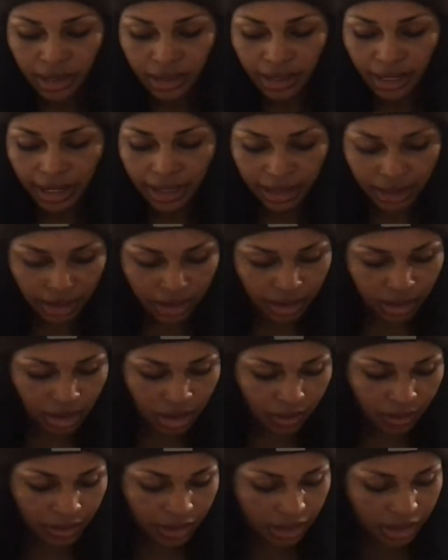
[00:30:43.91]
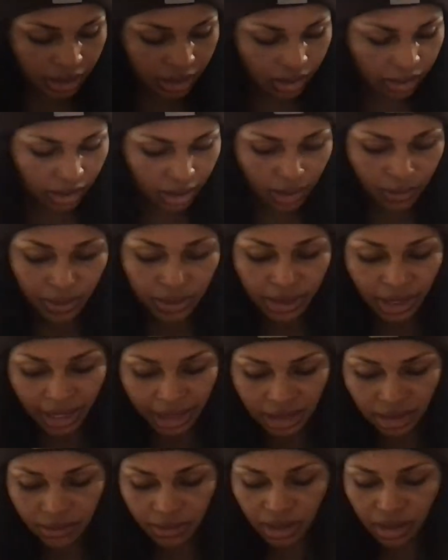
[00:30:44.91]
Like he was still, he would
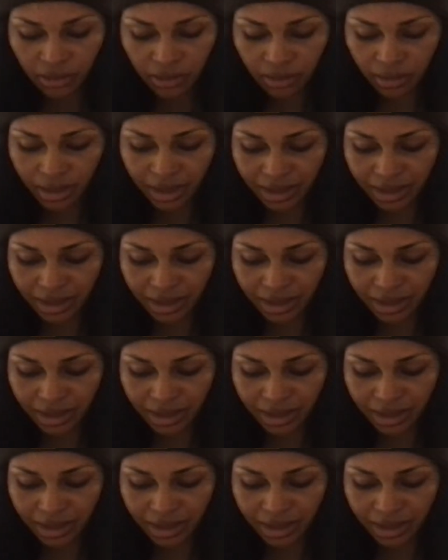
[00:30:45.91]
text me